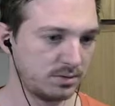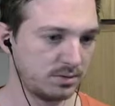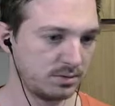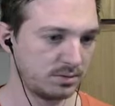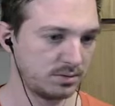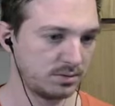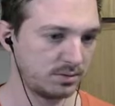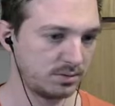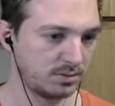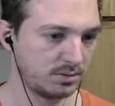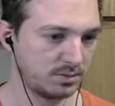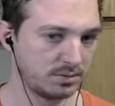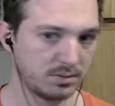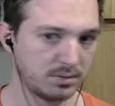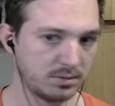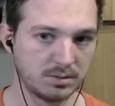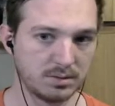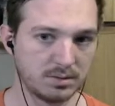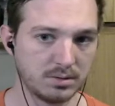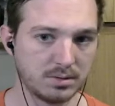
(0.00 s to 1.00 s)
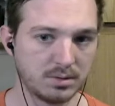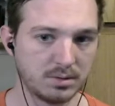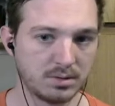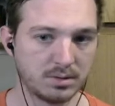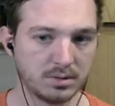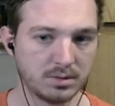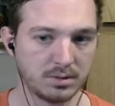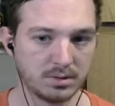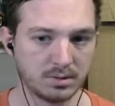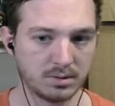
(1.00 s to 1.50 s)

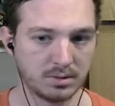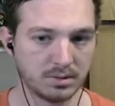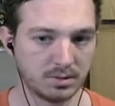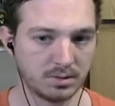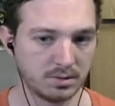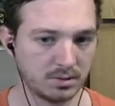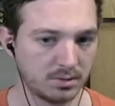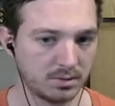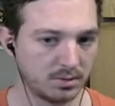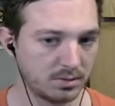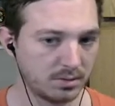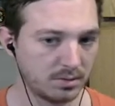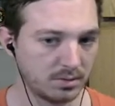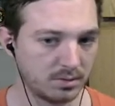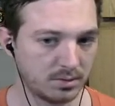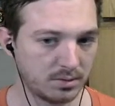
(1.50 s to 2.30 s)
(no one is talking)